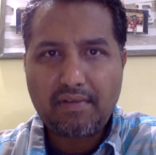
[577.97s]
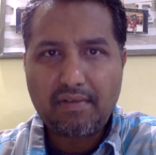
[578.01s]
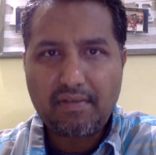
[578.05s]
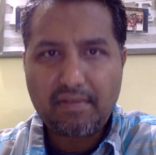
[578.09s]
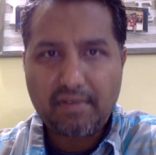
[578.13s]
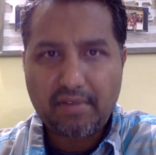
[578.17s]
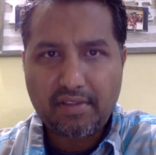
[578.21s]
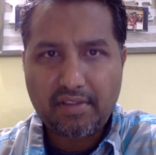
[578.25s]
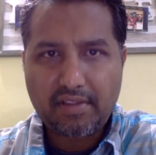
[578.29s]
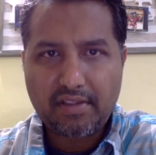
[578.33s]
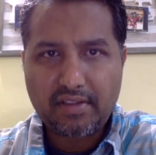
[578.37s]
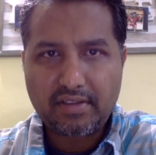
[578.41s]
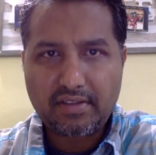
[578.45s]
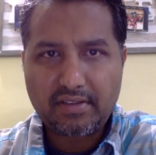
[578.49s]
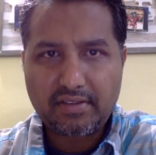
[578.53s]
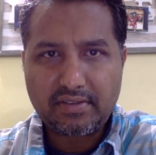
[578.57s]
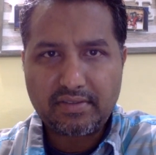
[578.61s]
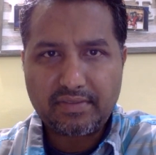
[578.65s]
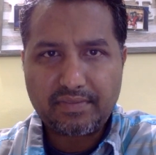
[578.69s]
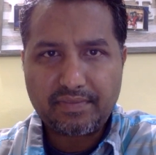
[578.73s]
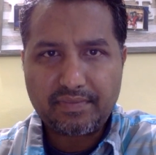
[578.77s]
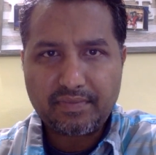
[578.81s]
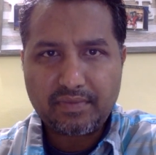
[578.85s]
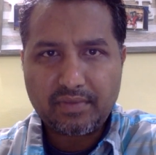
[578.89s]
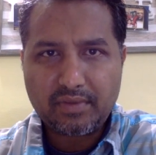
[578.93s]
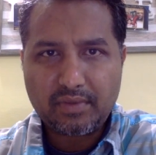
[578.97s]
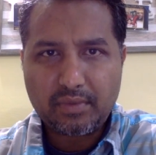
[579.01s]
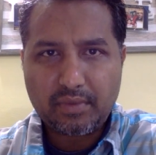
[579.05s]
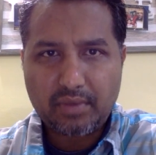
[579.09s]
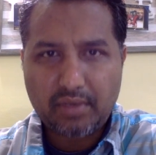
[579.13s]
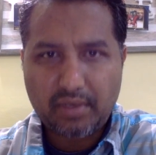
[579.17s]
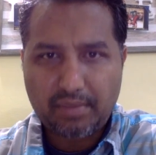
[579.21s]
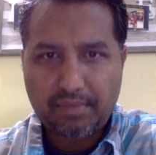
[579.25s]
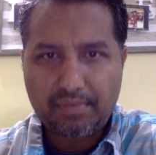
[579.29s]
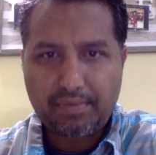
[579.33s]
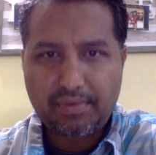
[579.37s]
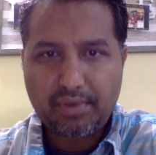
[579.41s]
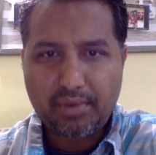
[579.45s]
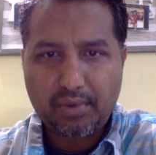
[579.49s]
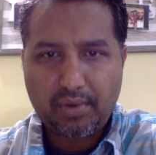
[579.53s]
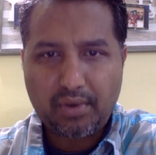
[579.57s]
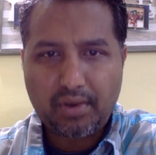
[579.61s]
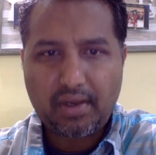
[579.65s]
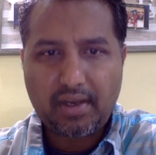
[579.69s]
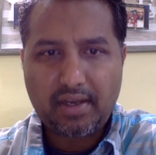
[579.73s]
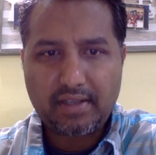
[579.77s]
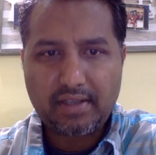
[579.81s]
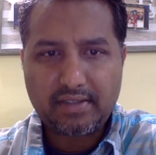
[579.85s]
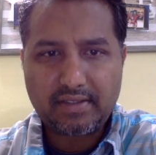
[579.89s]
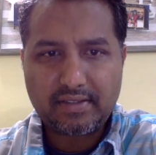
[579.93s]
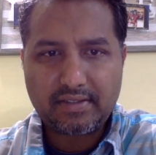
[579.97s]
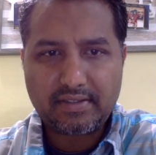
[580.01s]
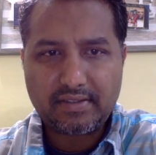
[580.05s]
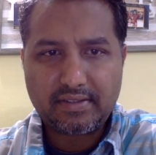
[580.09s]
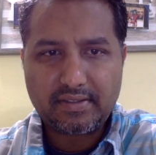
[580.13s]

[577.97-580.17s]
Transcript: of others with a pure heart,